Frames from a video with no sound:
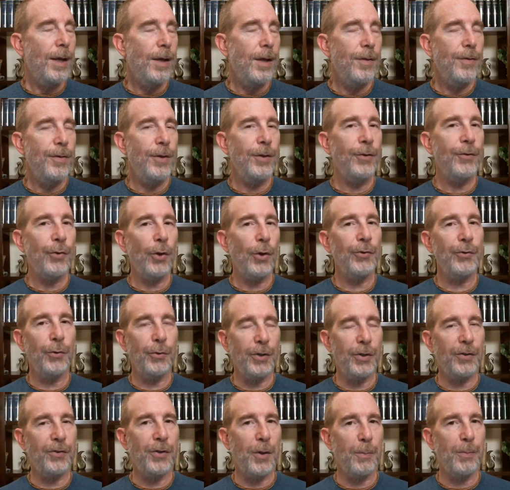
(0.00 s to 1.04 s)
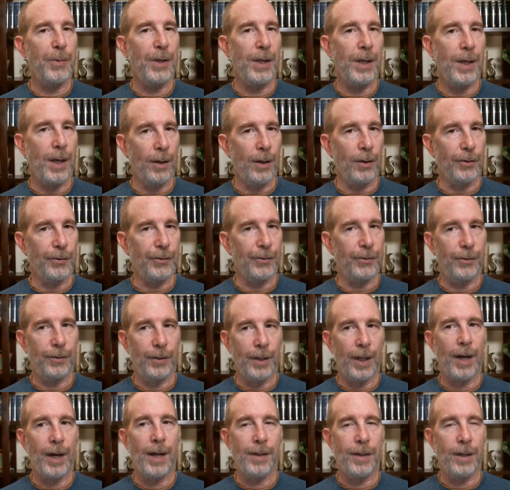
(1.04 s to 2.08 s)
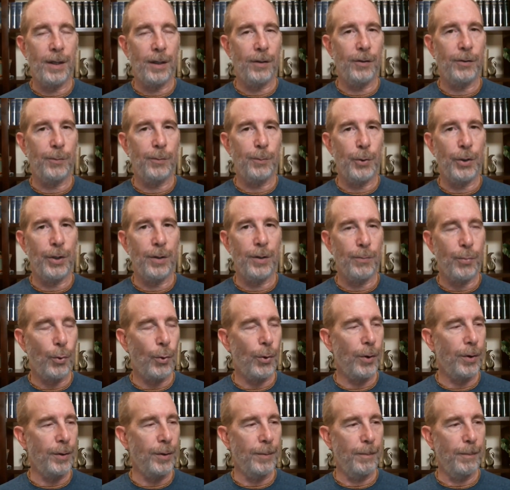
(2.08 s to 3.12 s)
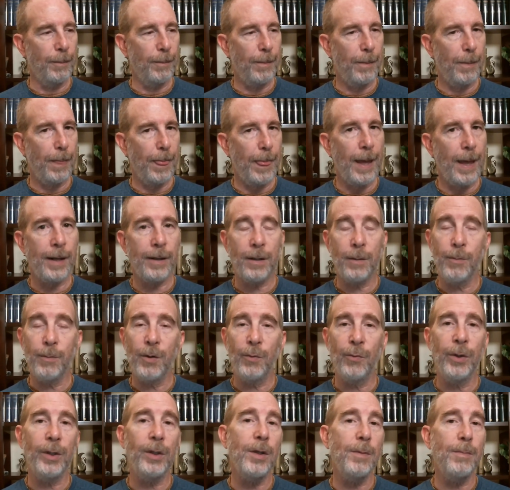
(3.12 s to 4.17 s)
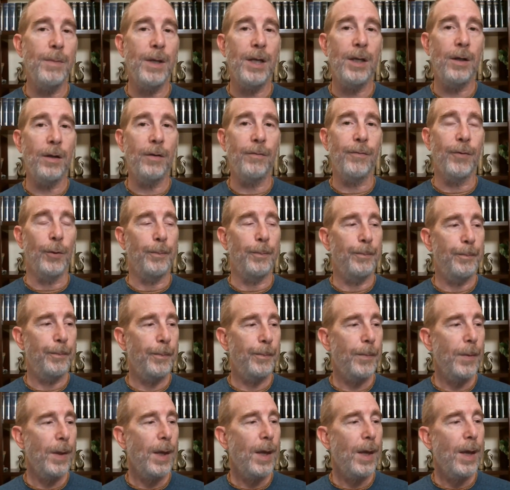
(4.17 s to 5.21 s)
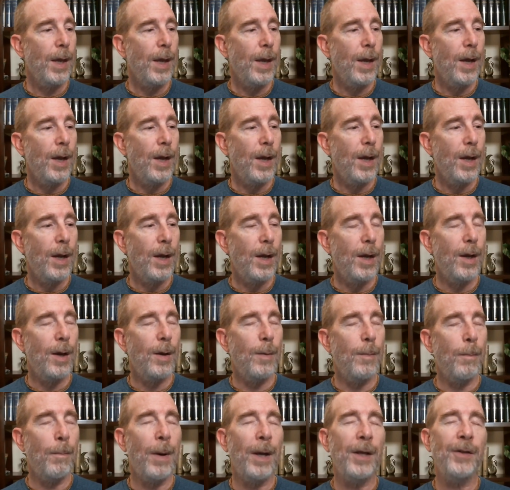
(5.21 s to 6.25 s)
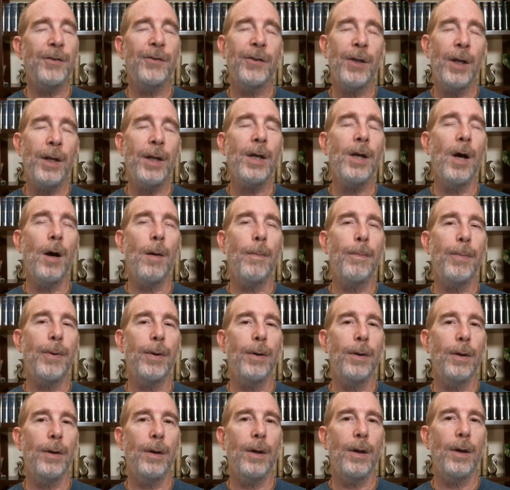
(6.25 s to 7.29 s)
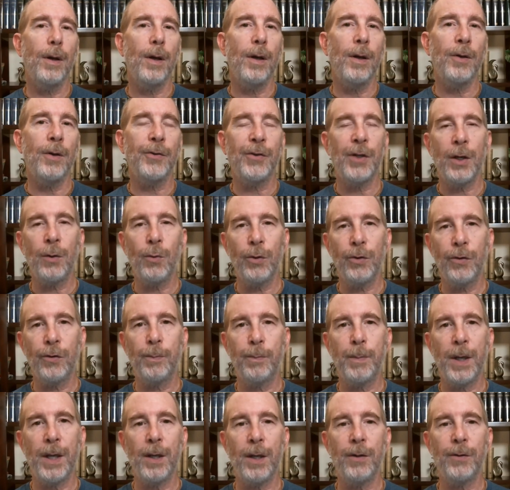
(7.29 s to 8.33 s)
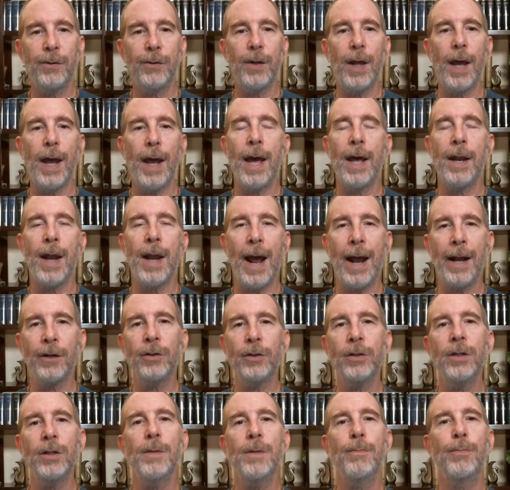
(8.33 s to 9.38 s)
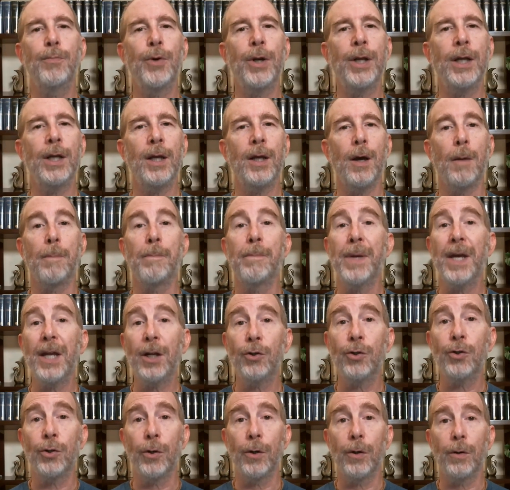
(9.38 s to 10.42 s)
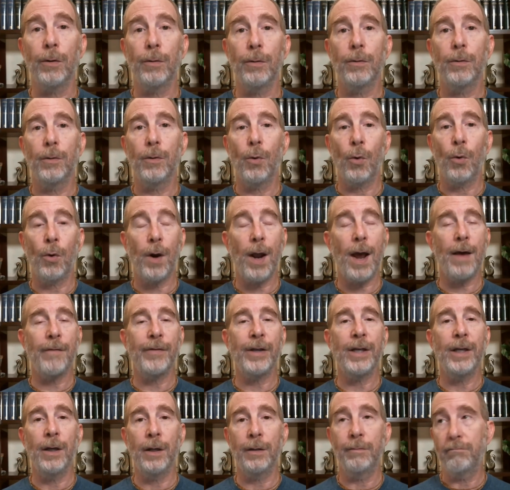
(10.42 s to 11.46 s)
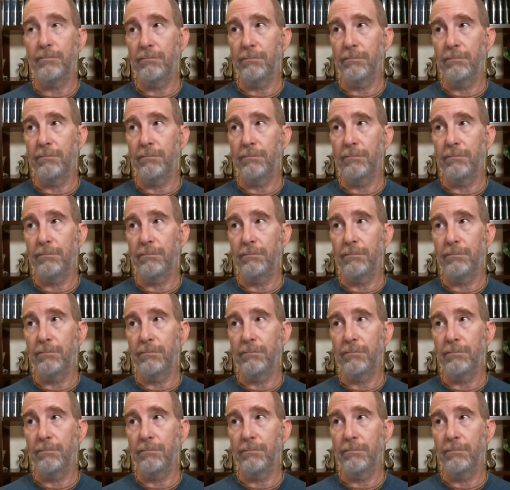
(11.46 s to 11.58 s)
This also does something else that I think is pretty important and can be really meaningful. By setting up a sacred space and actually bringing a picture or having a